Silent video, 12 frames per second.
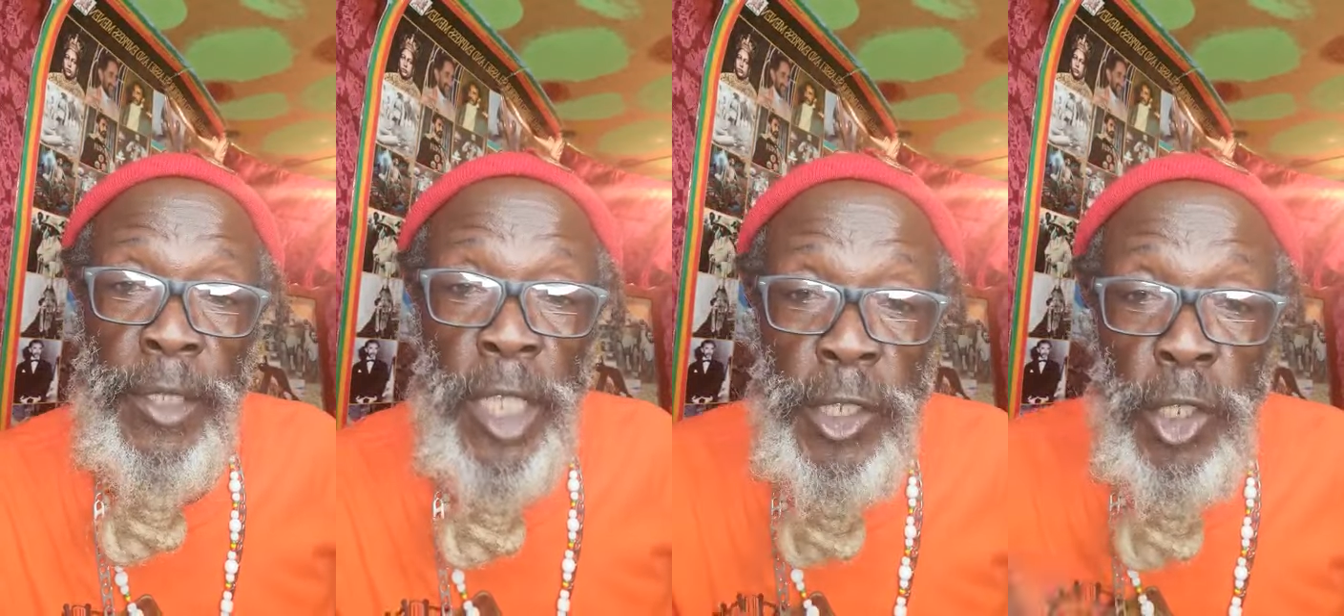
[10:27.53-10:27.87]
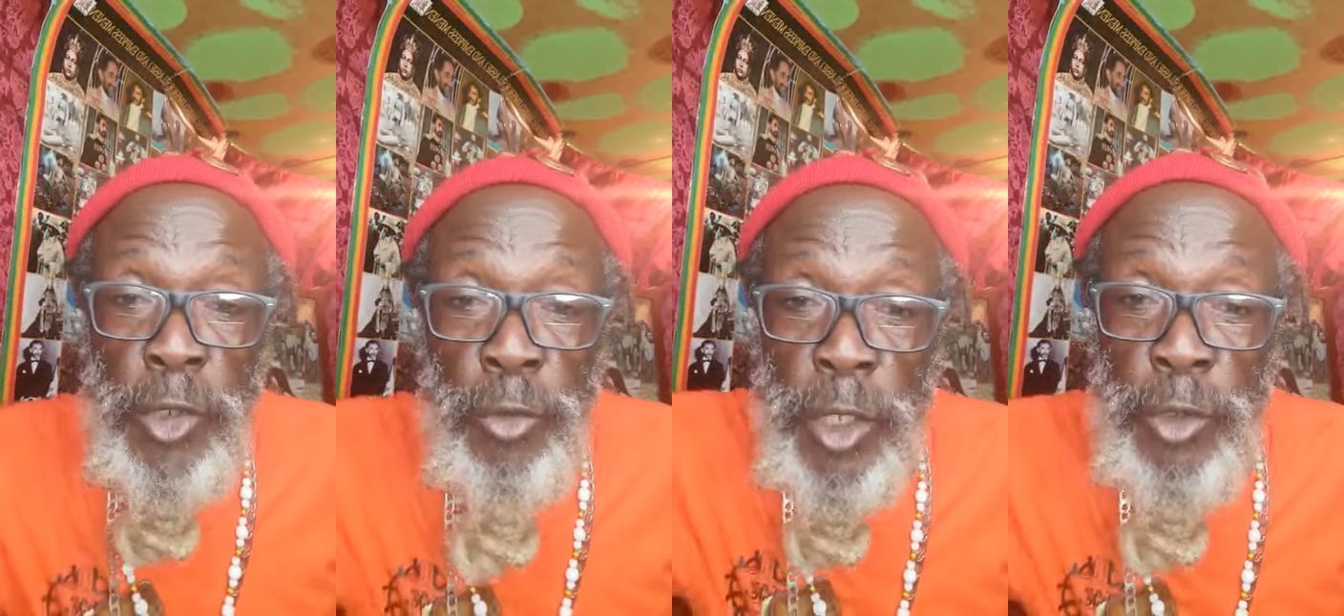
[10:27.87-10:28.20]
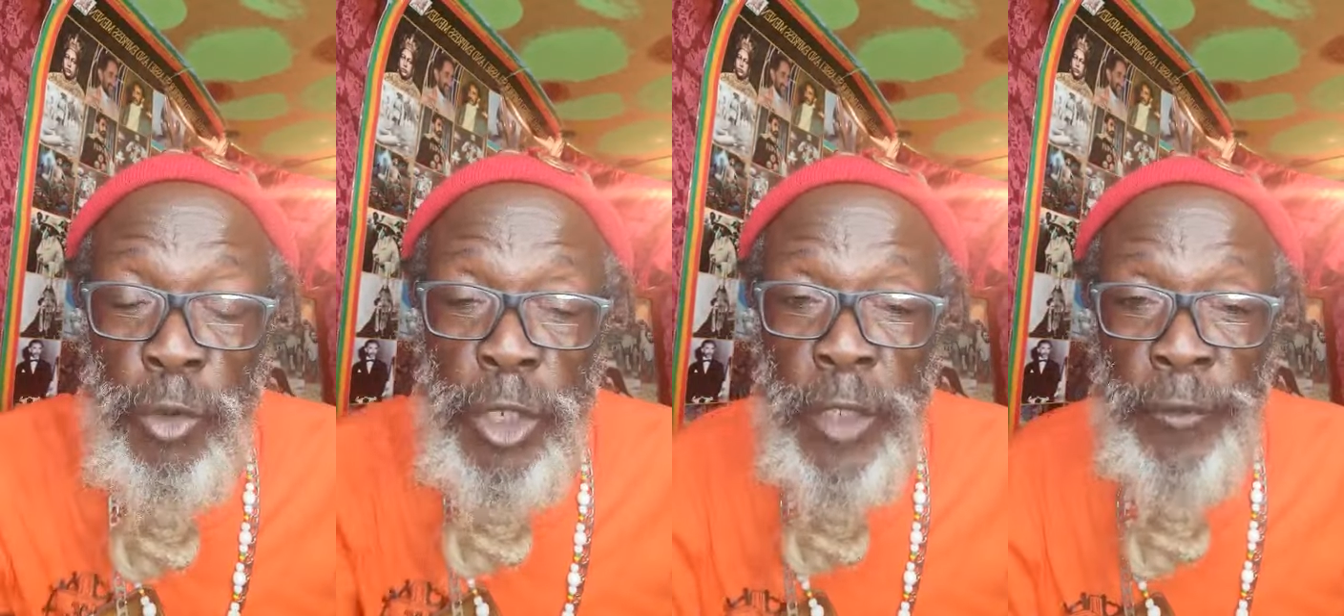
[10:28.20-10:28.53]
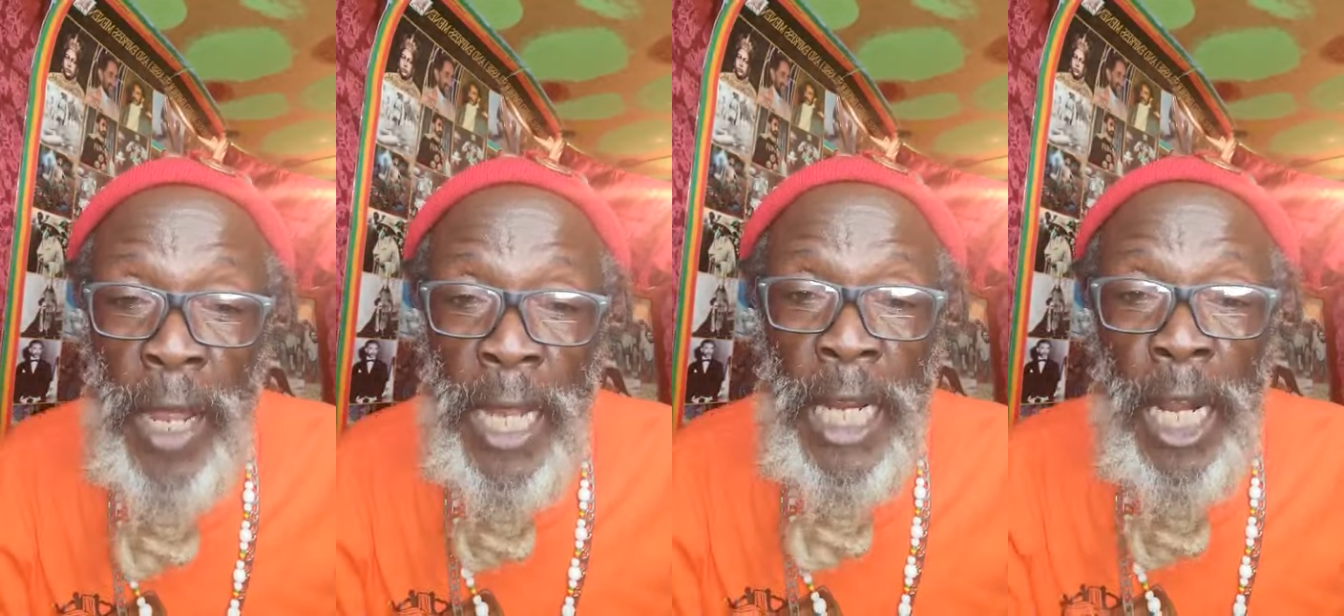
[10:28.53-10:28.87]
Jesus was
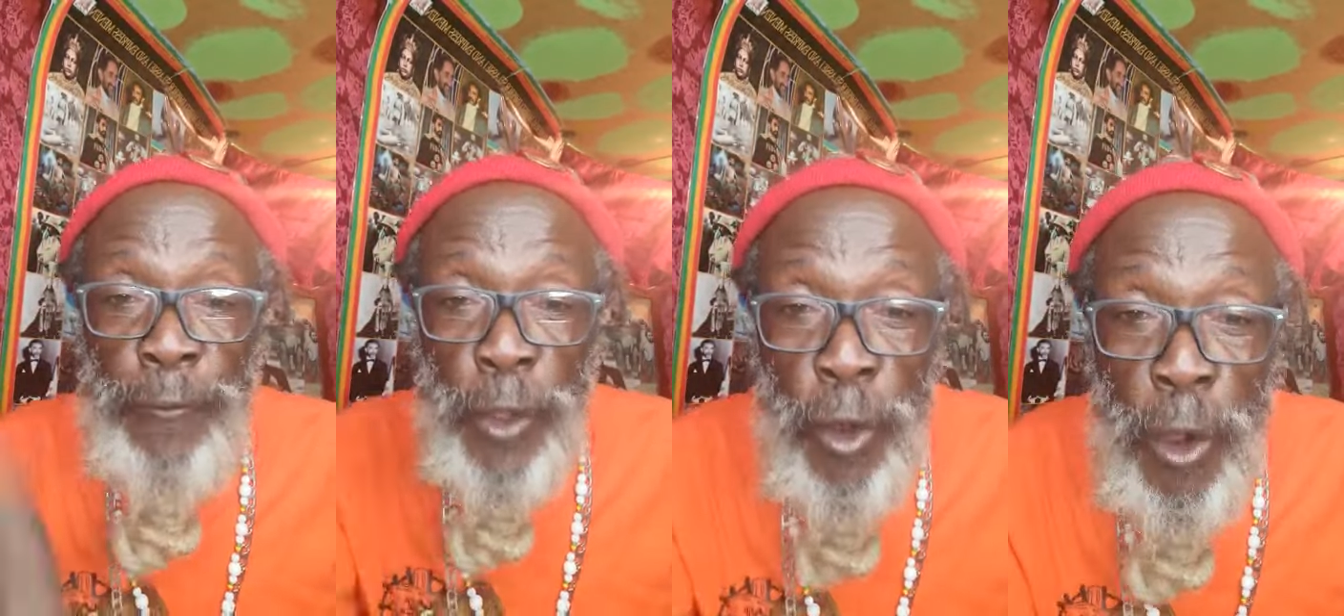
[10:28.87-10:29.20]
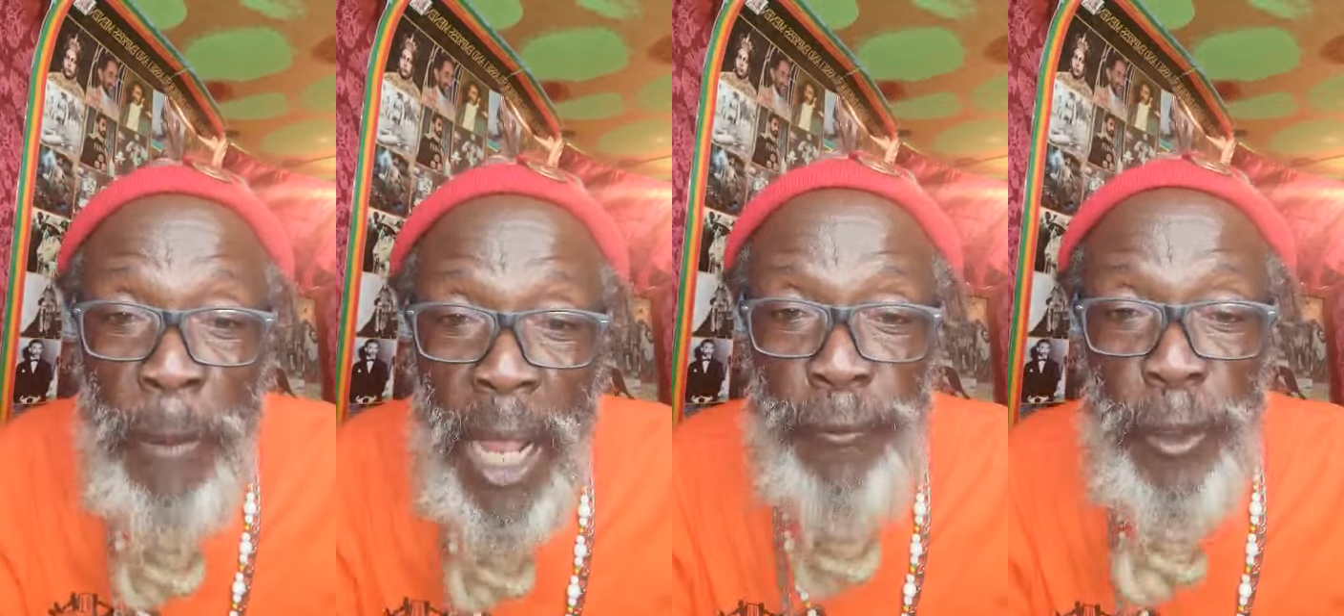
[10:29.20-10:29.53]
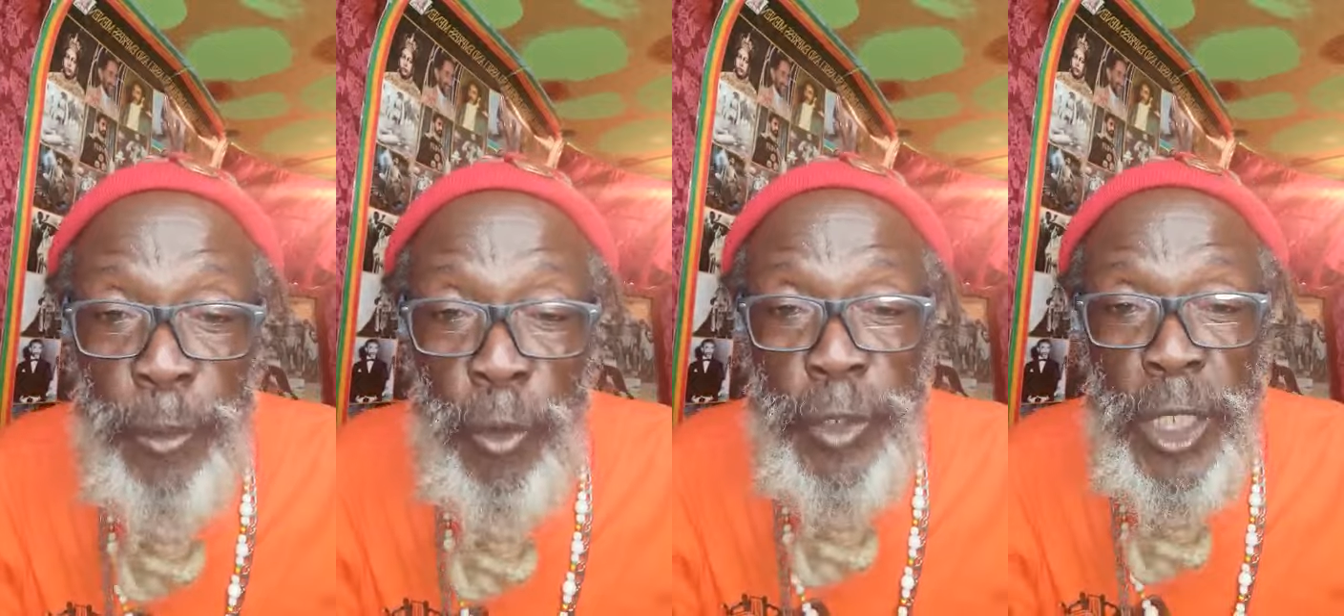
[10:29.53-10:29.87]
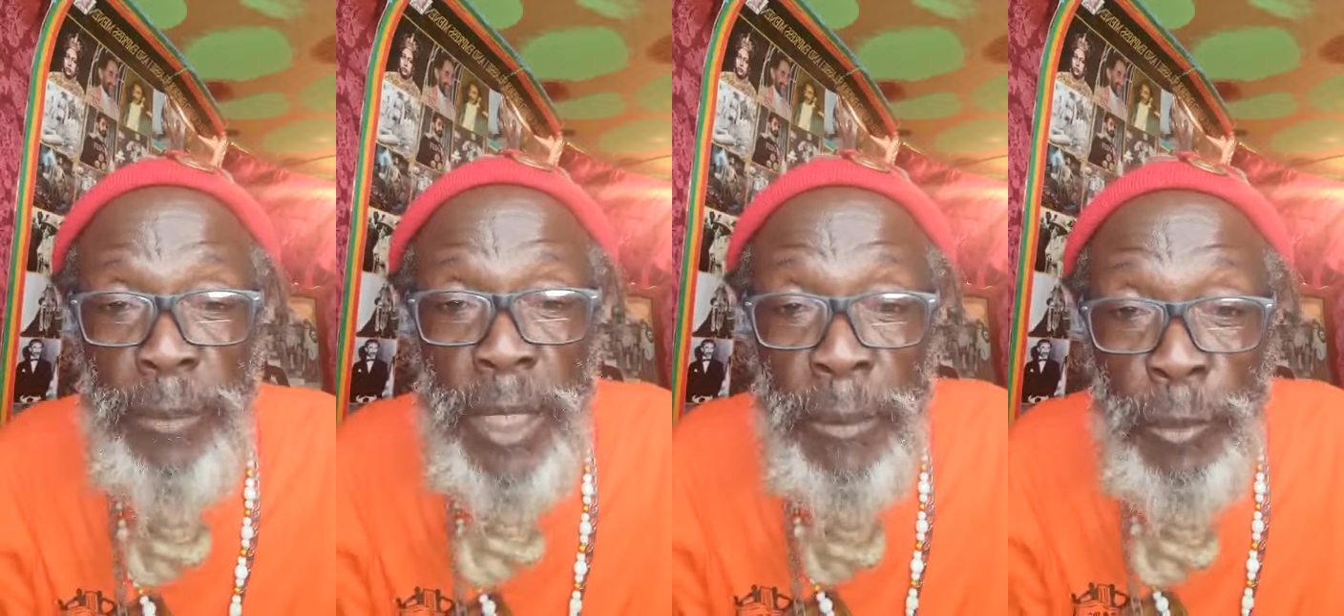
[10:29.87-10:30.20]
crucified, and if he come back, he proves
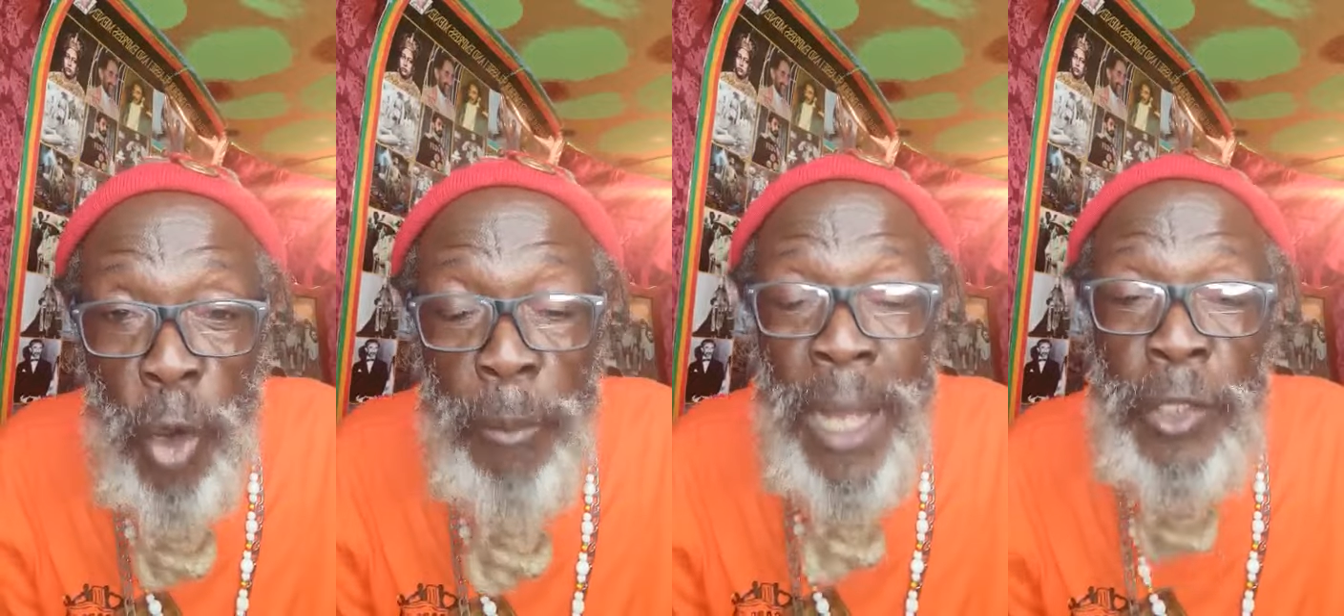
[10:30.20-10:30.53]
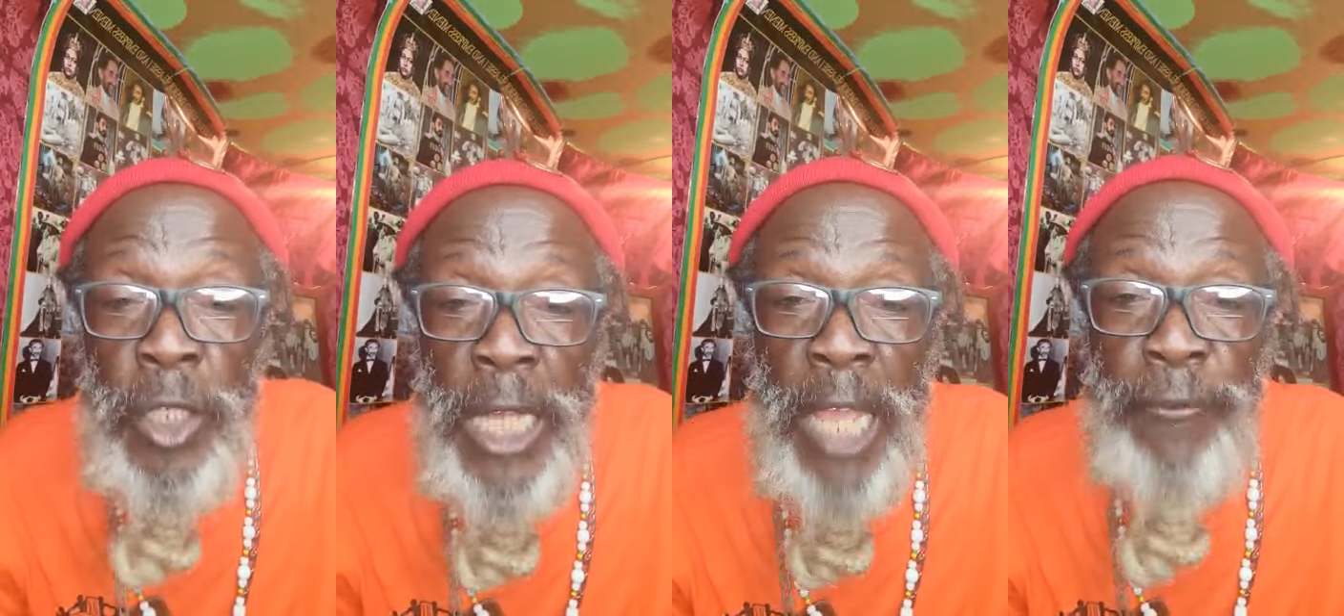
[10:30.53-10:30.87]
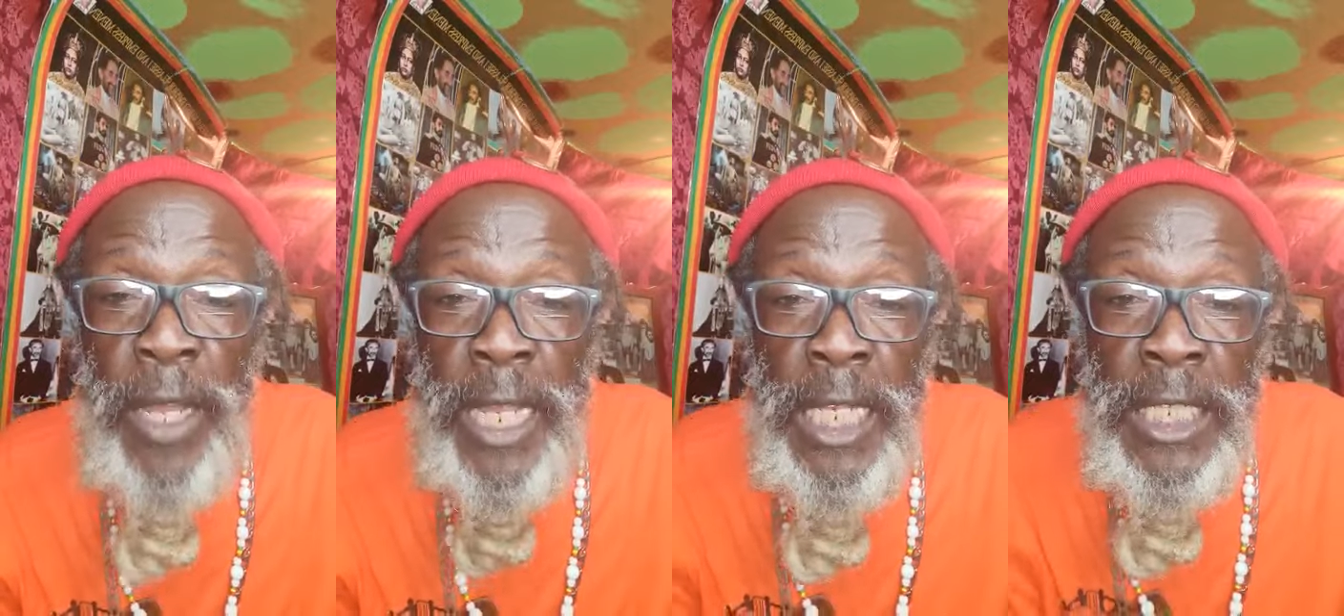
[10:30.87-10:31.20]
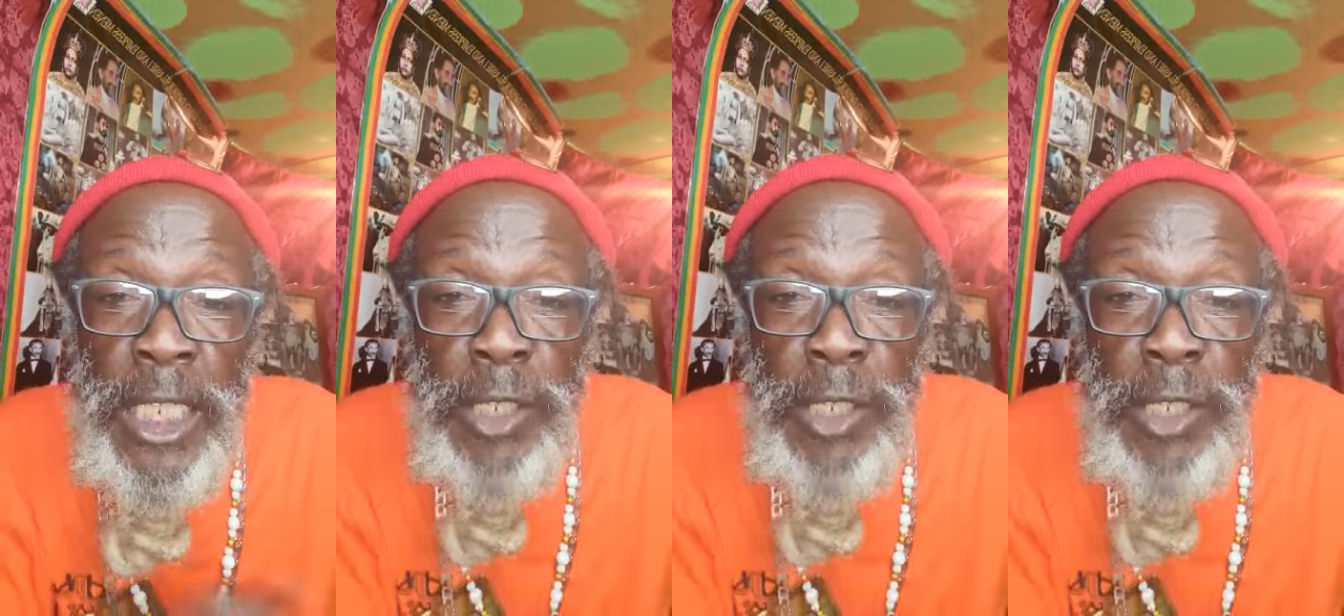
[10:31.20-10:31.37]
to me, him come back to life again.